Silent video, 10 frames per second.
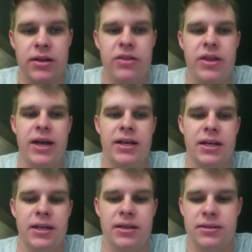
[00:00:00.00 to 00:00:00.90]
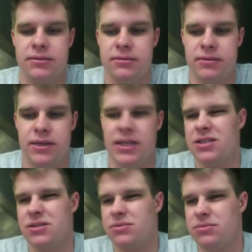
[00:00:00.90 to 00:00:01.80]
then it
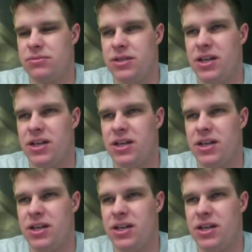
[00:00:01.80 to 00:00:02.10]
is